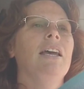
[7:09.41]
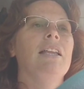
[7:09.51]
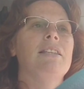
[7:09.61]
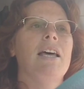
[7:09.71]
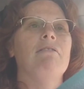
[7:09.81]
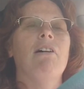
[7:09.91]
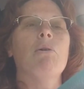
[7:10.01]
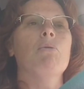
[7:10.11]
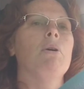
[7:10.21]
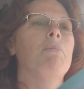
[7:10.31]
And then
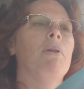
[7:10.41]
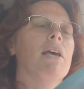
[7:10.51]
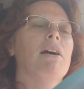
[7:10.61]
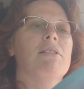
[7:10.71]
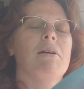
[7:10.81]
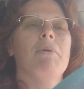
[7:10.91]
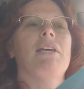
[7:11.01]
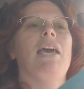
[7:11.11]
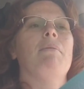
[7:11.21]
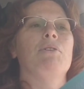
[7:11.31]
right when we were pulling out,
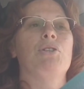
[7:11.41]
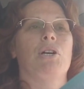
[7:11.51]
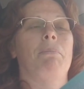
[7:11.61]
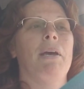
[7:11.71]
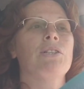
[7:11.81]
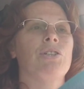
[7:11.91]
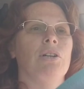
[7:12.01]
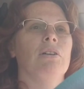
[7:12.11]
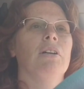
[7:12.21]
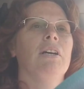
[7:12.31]
somebody came and took a
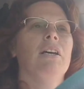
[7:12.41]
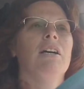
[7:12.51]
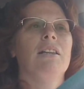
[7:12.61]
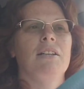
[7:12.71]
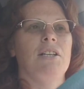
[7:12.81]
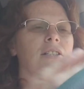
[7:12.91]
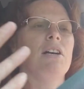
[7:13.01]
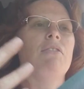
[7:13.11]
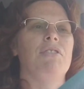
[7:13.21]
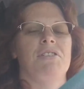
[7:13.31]
picture
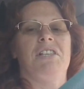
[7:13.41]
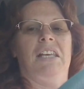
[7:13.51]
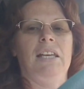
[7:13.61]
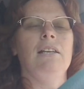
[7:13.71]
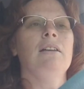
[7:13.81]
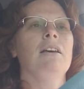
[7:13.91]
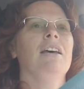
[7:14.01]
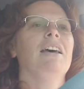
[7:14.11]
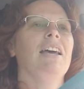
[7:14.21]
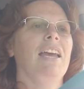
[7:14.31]
of the scene.
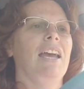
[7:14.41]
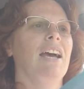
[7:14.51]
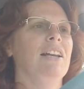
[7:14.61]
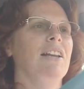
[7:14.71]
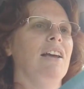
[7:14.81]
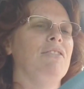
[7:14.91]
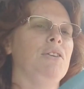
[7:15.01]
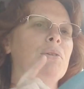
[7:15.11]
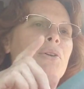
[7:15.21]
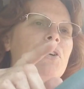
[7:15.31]
And
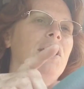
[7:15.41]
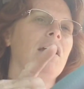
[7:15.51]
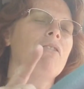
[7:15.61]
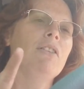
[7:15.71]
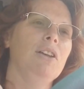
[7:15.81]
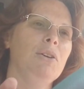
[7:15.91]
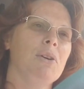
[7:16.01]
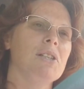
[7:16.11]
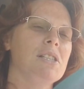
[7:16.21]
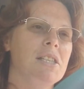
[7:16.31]
if you look carefully, you
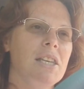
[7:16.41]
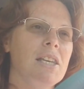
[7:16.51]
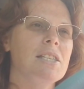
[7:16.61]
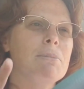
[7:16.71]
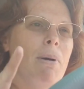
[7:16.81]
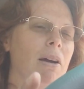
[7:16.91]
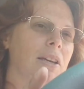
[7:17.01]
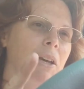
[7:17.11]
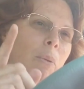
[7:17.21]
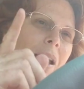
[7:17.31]
can see
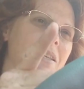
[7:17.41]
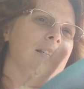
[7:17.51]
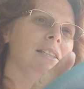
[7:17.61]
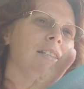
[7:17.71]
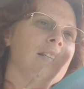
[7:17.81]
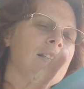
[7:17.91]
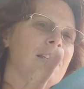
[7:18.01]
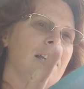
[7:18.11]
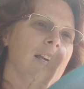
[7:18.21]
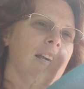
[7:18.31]
Sparky way in the distance,
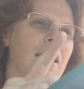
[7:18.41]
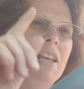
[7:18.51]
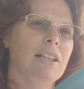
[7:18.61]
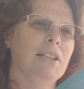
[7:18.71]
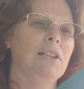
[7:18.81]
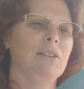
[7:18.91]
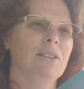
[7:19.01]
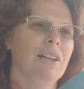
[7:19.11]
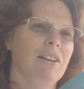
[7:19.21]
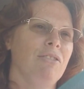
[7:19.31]
and a little
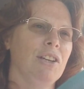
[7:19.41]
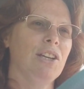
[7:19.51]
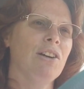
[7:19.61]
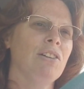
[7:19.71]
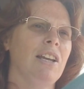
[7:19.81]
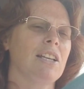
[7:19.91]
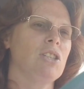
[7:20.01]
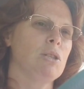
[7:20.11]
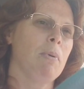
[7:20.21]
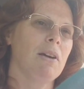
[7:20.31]
figure next
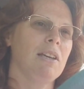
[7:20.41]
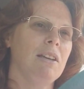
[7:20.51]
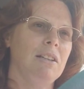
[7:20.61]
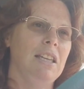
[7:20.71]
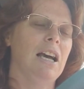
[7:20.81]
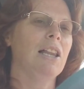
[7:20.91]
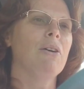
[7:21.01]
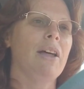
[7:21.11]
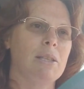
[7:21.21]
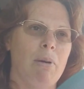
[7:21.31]
to Sparky in
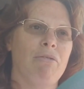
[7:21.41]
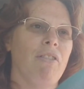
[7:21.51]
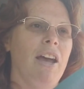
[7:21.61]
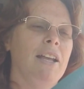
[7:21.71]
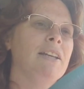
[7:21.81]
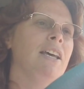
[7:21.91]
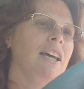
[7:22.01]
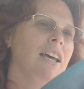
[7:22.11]
yellow. That's my friend.